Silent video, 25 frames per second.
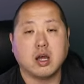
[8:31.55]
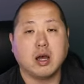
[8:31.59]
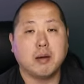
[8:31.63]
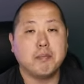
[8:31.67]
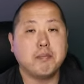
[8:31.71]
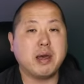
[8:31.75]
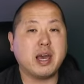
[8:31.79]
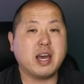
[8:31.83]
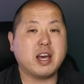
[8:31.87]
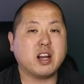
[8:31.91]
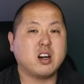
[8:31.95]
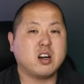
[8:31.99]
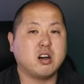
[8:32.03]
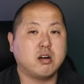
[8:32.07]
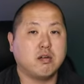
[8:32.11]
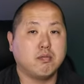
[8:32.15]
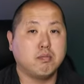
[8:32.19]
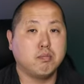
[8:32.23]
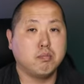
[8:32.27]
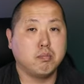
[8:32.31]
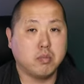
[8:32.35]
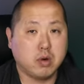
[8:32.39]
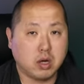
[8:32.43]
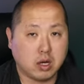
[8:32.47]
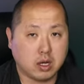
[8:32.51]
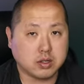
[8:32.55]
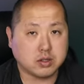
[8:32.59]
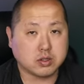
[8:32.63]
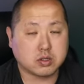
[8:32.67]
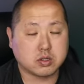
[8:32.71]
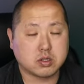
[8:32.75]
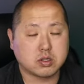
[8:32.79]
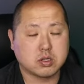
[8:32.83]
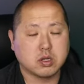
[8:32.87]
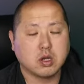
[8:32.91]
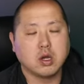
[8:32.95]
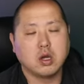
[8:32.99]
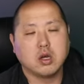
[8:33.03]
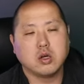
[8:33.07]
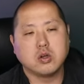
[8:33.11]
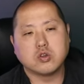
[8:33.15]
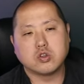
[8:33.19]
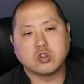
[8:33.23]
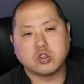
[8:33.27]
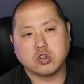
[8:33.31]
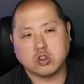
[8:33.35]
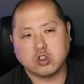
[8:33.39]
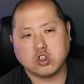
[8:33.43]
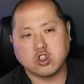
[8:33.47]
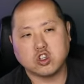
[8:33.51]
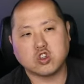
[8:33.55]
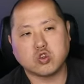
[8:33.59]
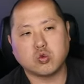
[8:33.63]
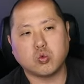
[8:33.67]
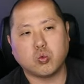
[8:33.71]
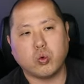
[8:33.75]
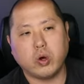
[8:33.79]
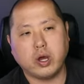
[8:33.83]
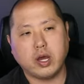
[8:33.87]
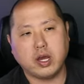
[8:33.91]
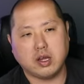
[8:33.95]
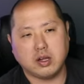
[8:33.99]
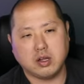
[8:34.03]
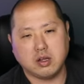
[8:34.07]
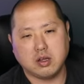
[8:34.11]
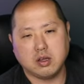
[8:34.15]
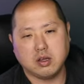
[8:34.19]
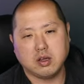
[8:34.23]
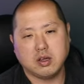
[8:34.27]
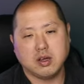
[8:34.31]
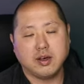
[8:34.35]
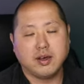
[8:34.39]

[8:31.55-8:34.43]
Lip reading: matter of months. So just wait.